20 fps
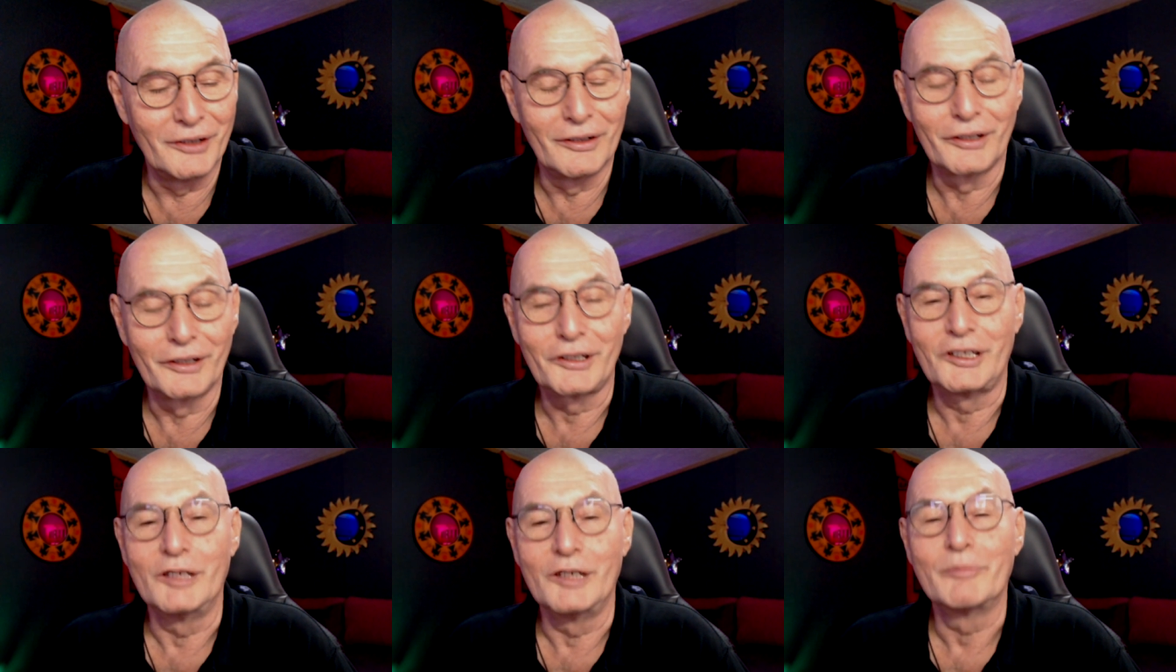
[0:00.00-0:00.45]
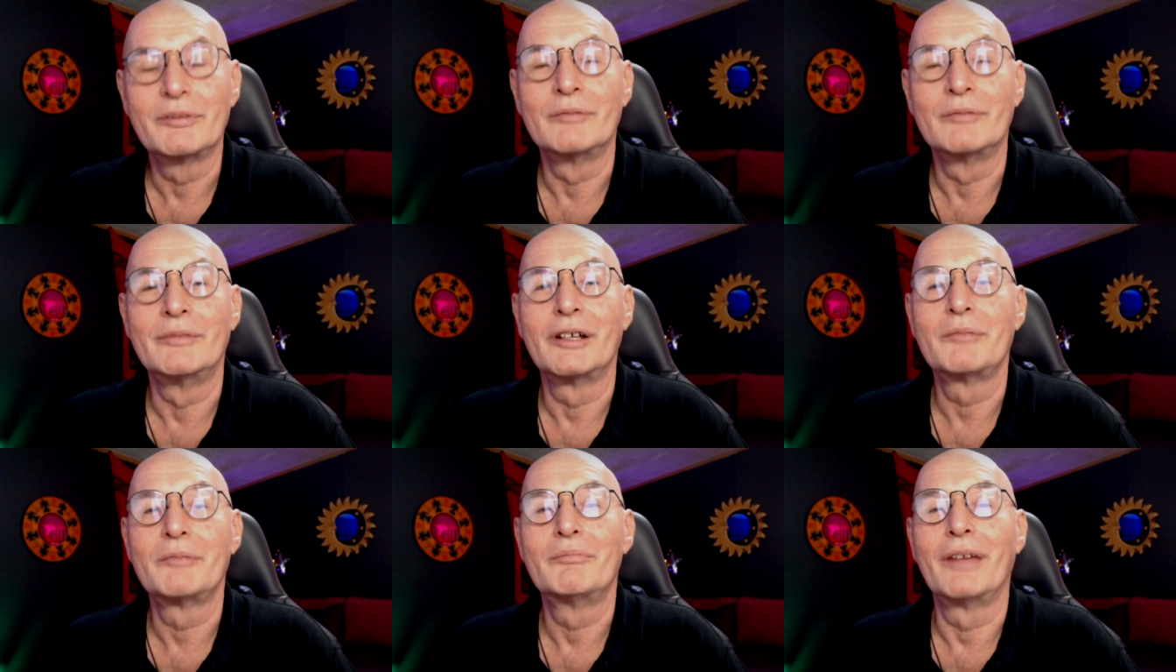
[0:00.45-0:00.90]
know, keep
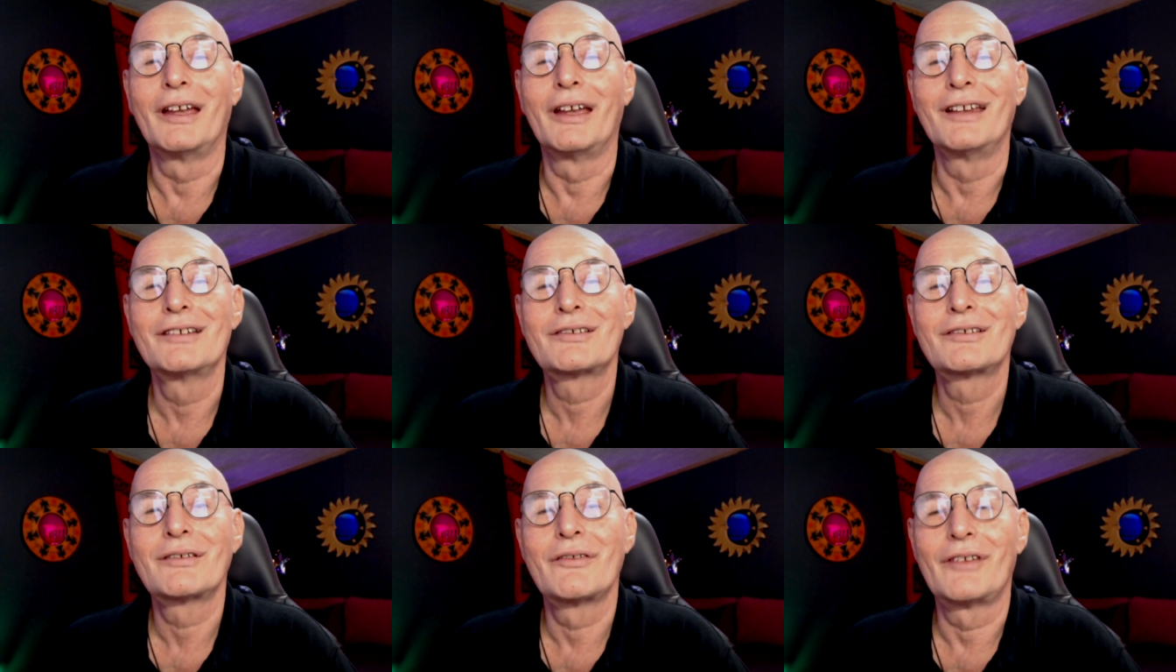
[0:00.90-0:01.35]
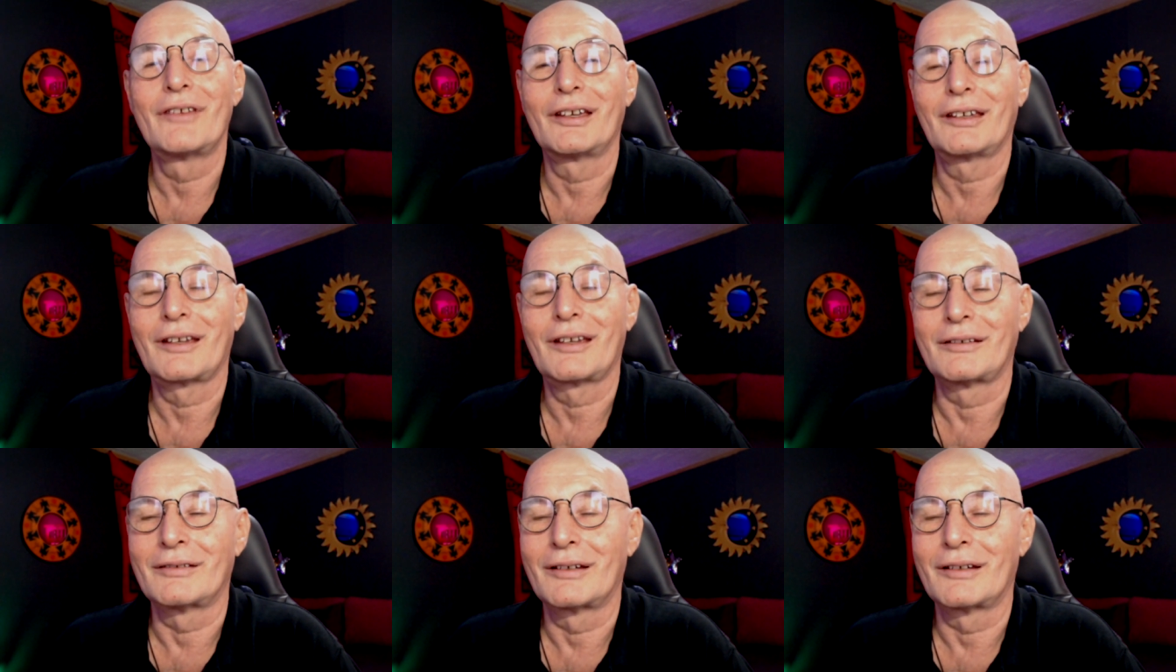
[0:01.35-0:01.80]
them at bay so they
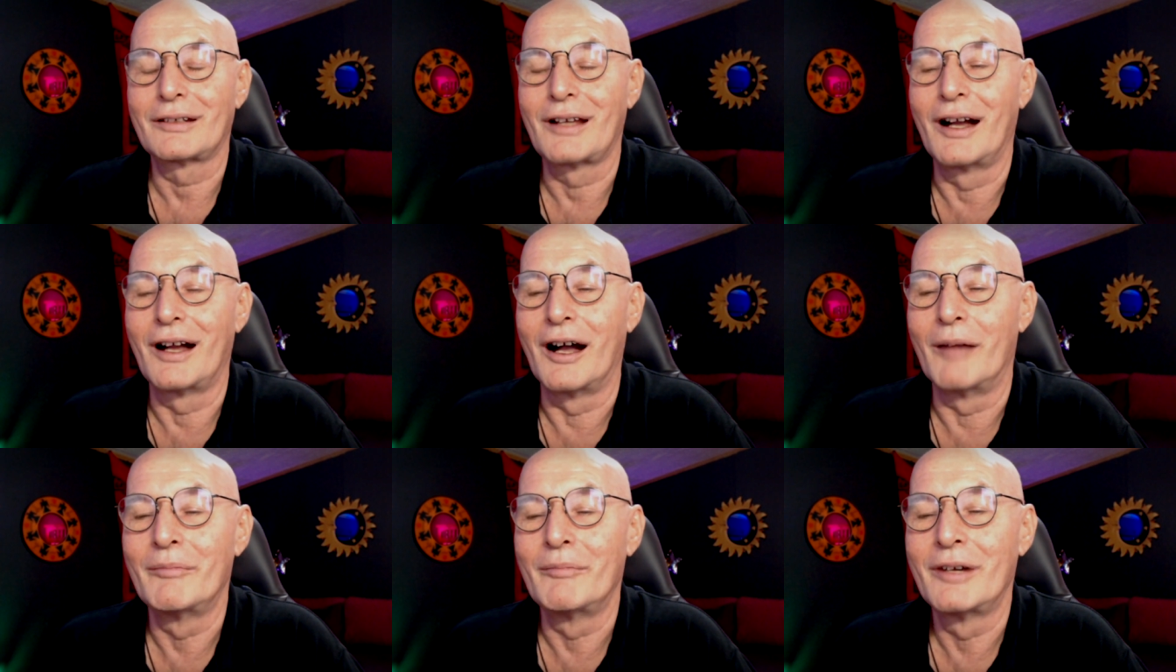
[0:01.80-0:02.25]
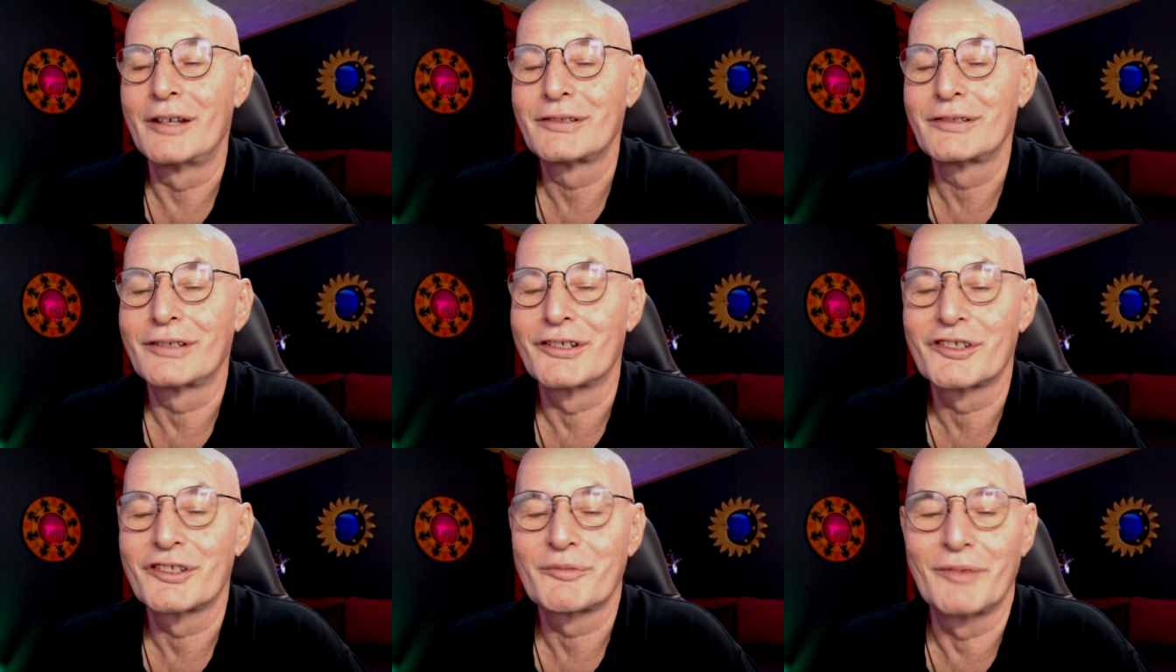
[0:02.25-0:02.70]
cannot harm
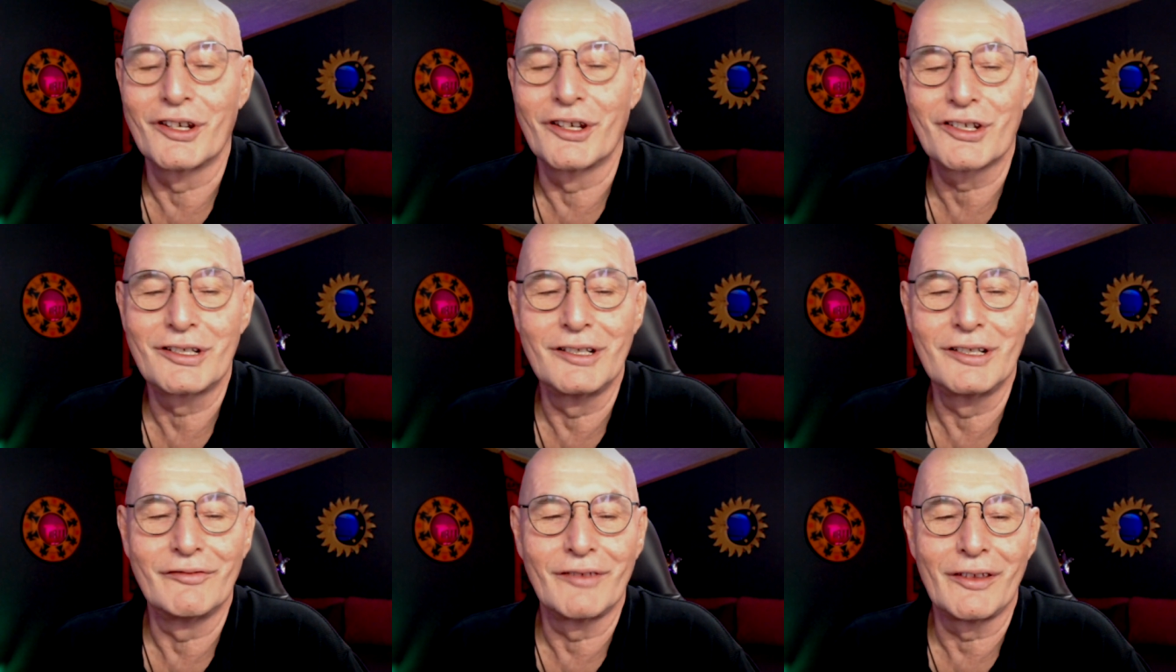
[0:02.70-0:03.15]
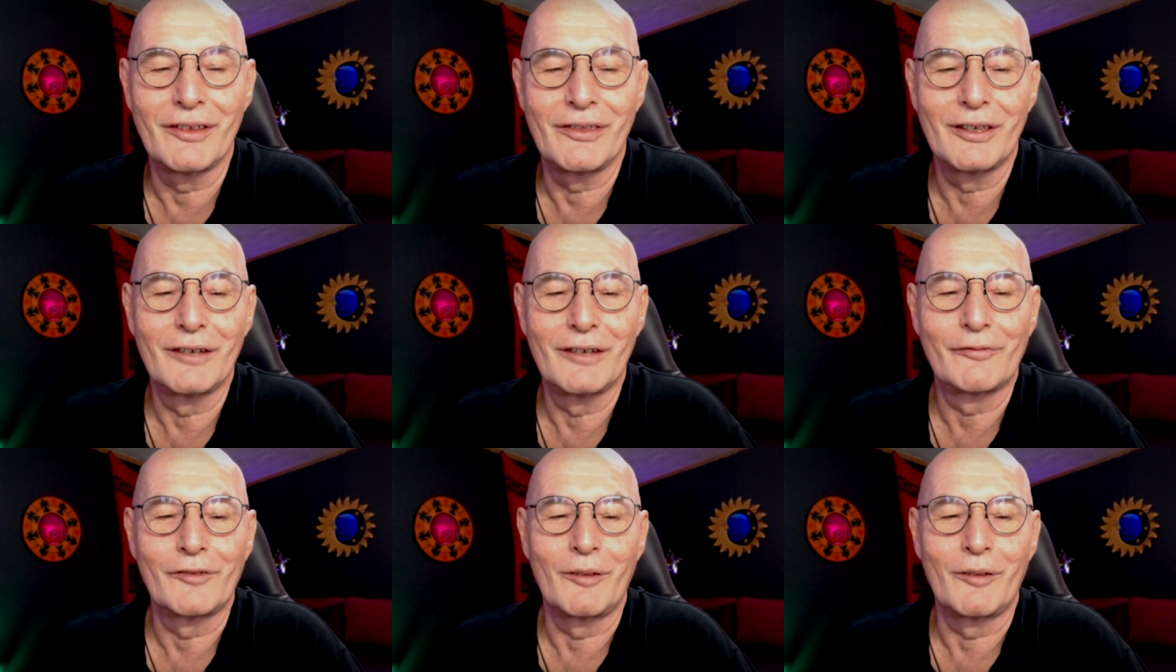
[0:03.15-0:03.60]
us, especially when
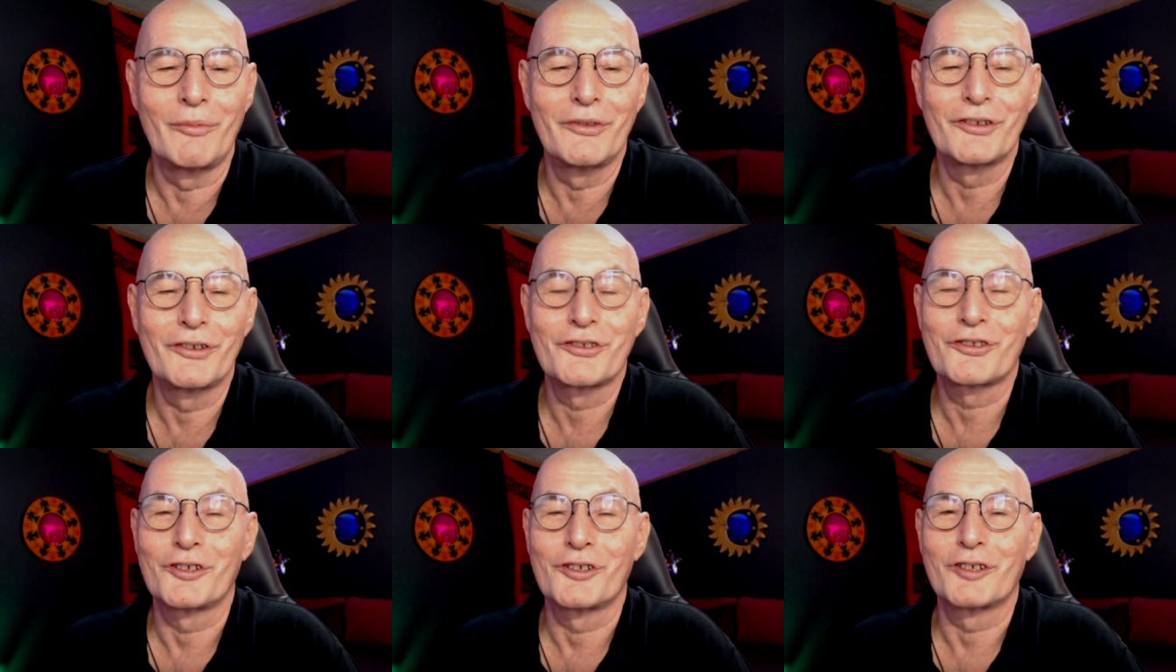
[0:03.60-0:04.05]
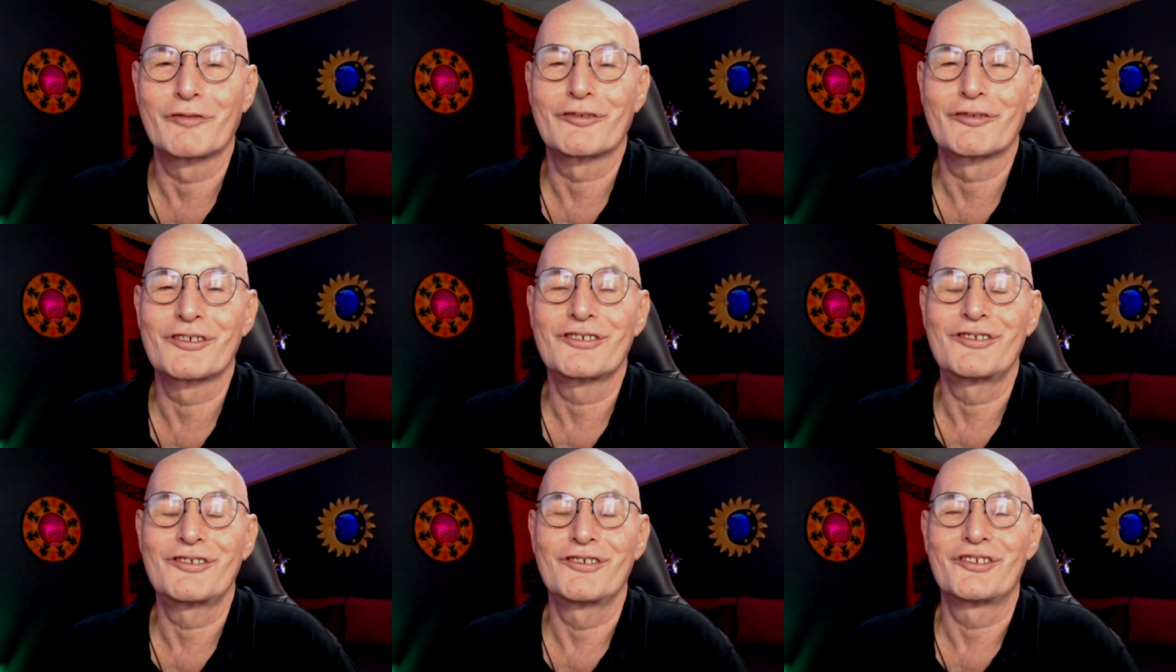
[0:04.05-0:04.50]
they're from the
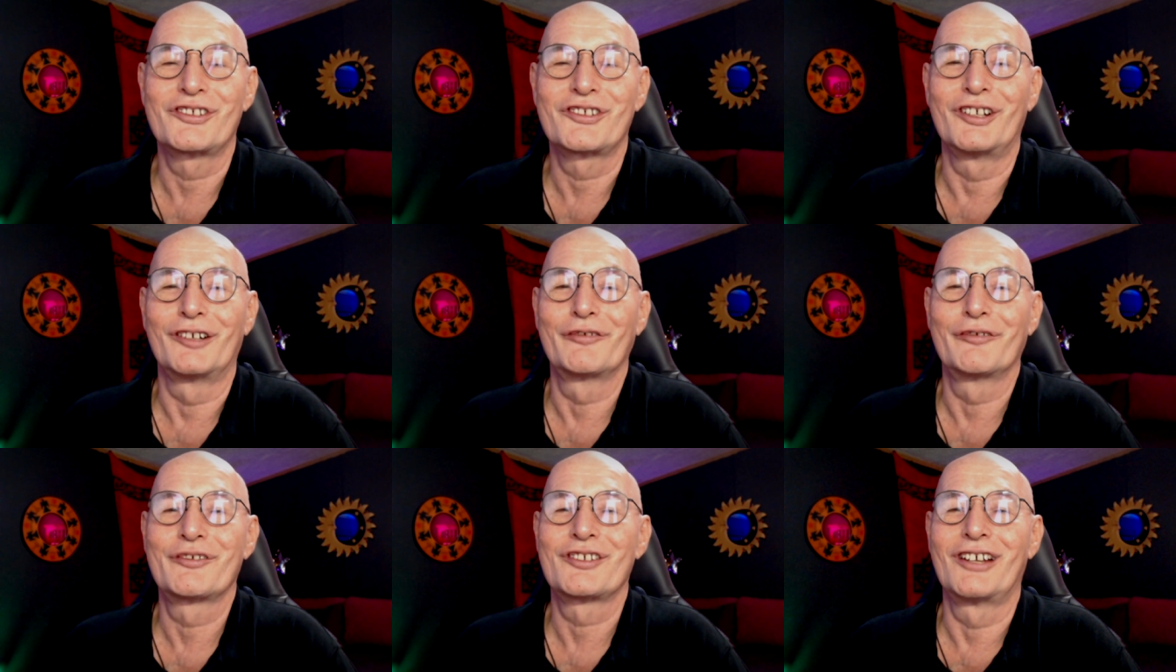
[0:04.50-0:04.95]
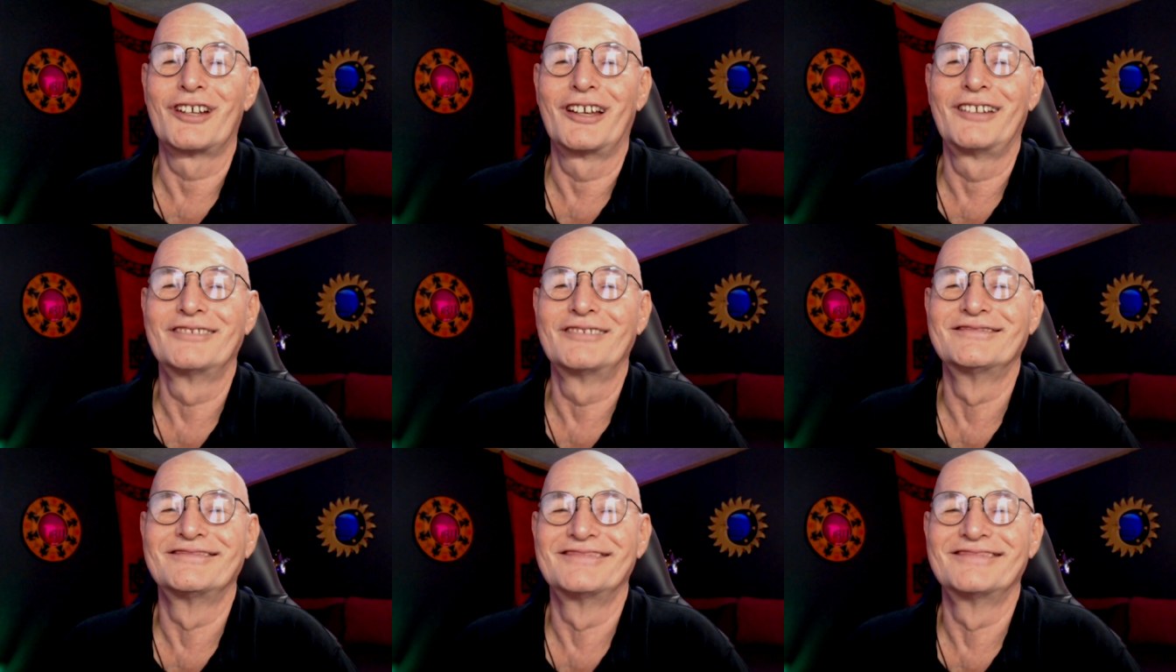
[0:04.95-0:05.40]
service to self
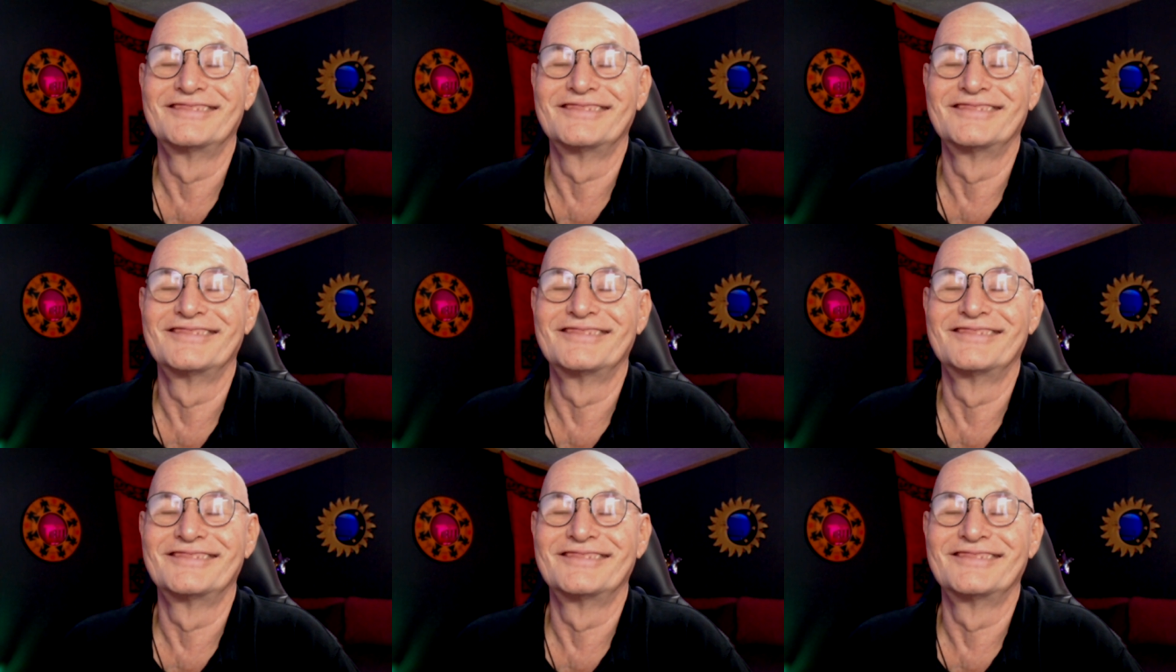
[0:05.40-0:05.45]
side.